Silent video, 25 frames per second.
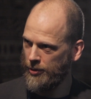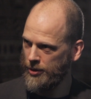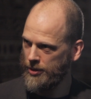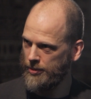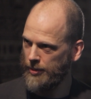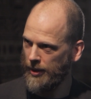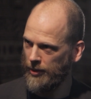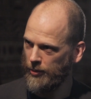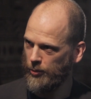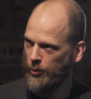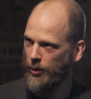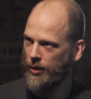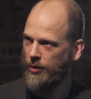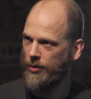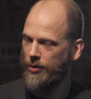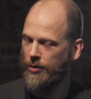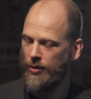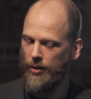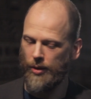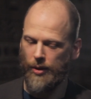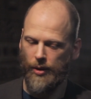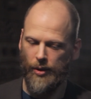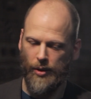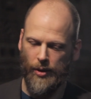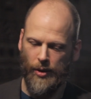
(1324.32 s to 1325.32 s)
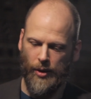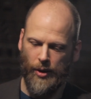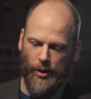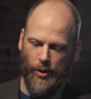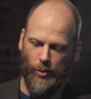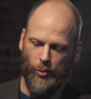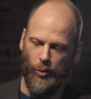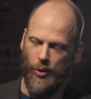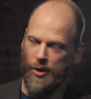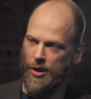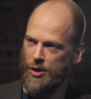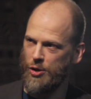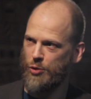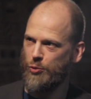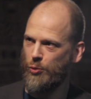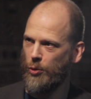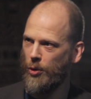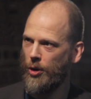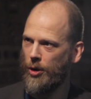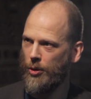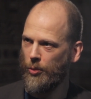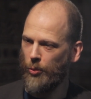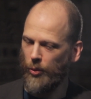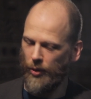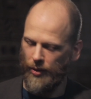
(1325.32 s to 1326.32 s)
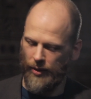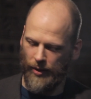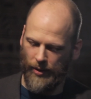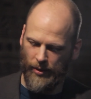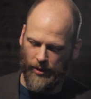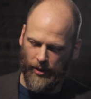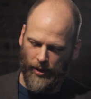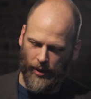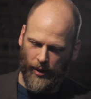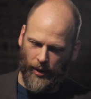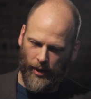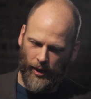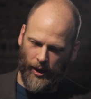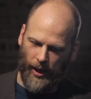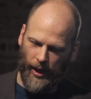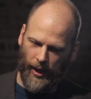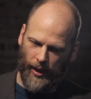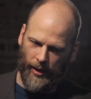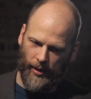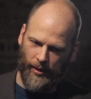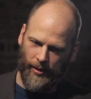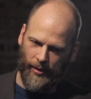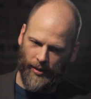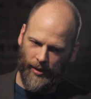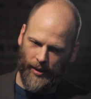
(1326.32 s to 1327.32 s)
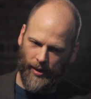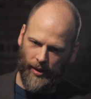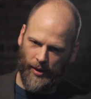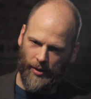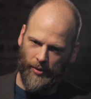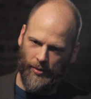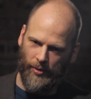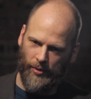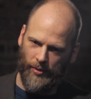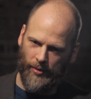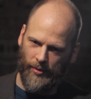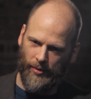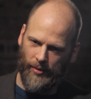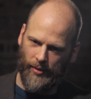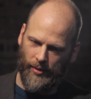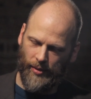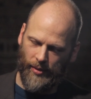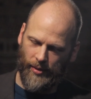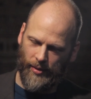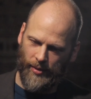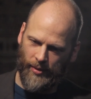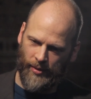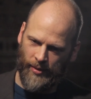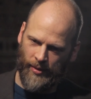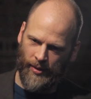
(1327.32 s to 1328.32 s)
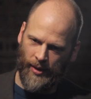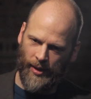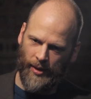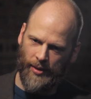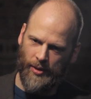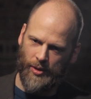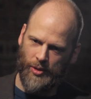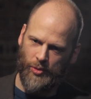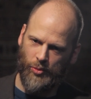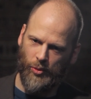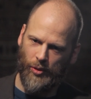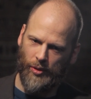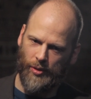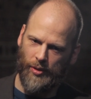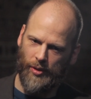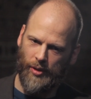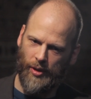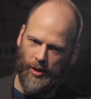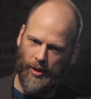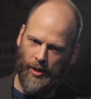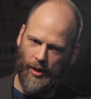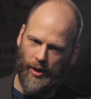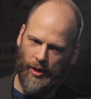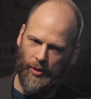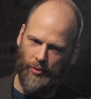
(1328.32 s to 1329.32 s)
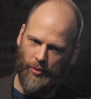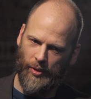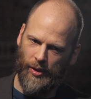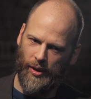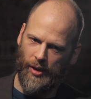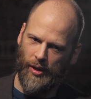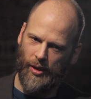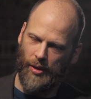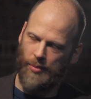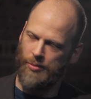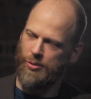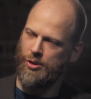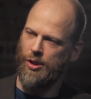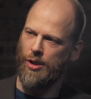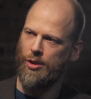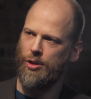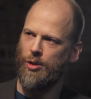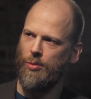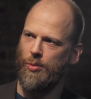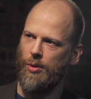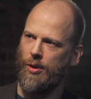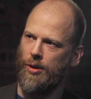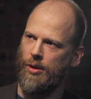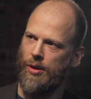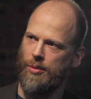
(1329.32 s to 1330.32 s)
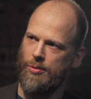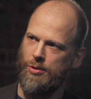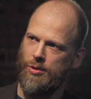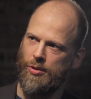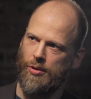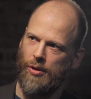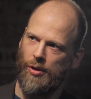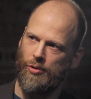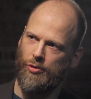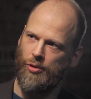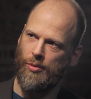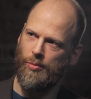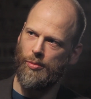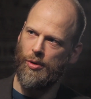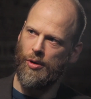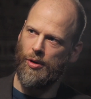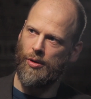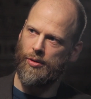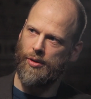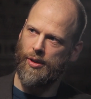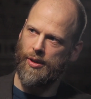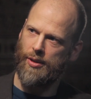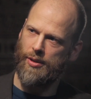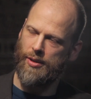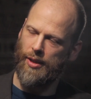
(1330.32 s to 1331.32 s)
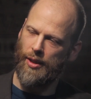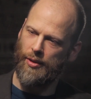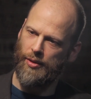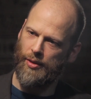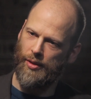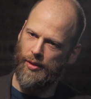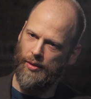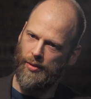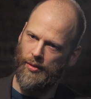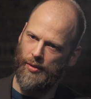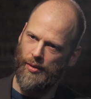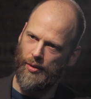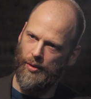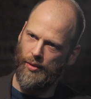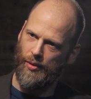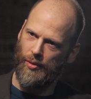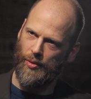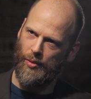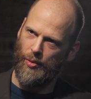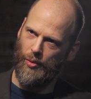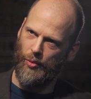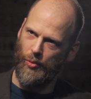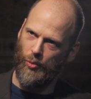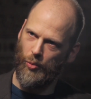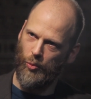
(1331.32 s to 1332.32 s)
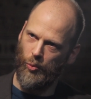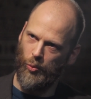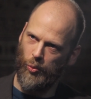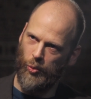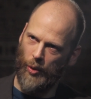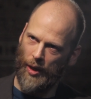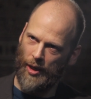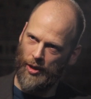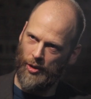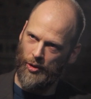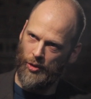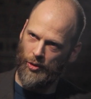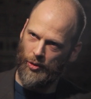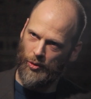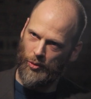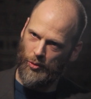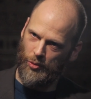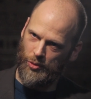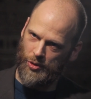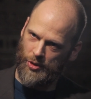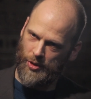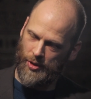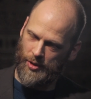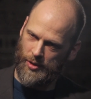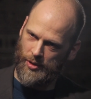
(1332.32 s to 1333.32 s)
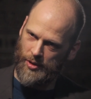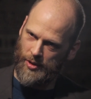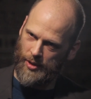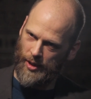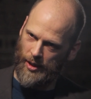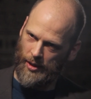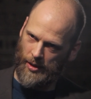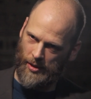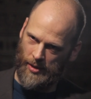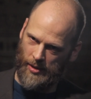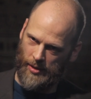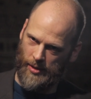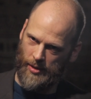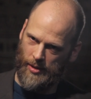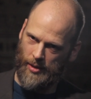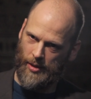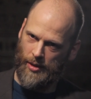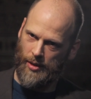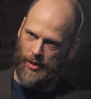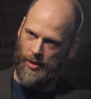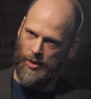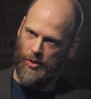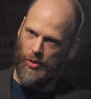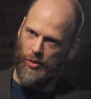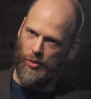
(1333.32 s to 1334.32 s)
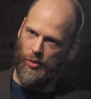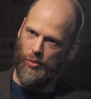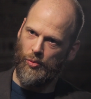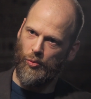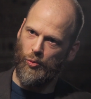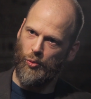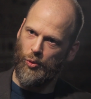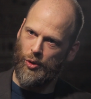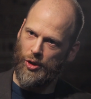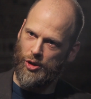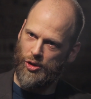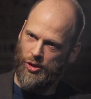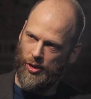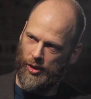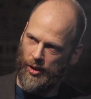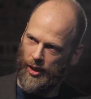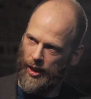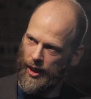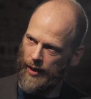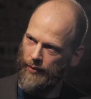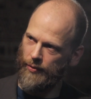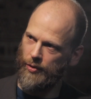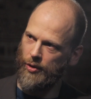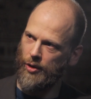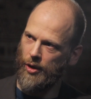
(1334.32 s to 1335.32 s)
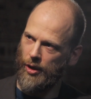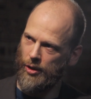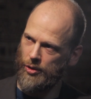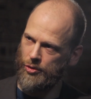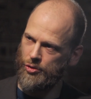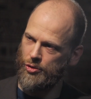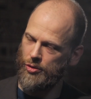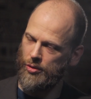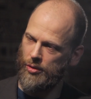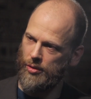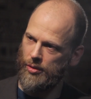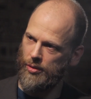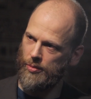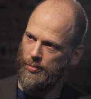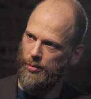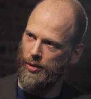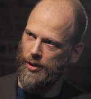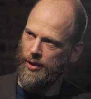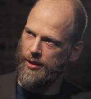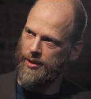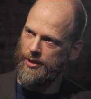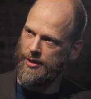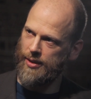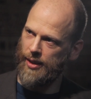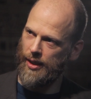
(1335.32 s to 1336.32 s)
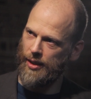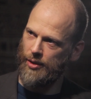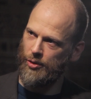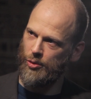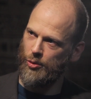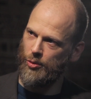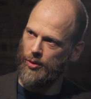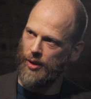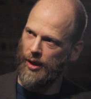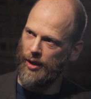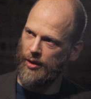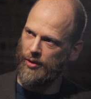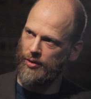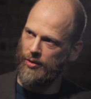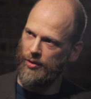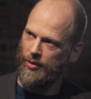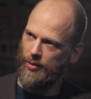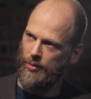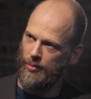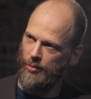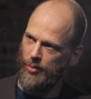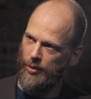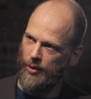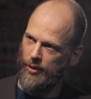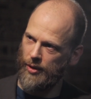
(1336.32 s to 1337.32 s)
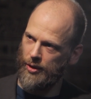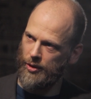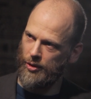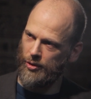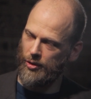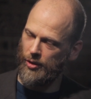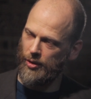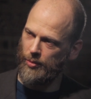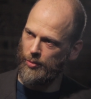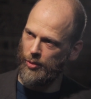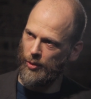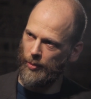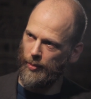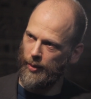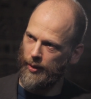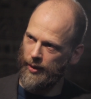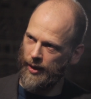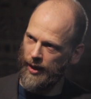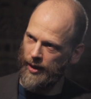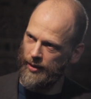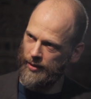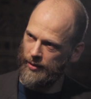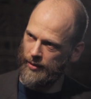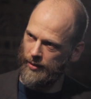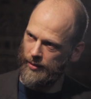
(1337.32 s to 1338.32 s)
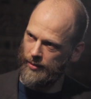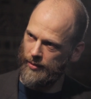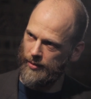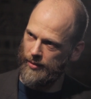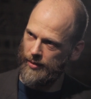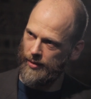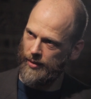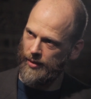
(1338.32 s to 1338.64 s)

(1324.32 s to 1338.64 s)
first about what is wrong with it. And that is what I really object to when it comes to cultural politics, that when you say we shall have culture, but instead you get political propaganda,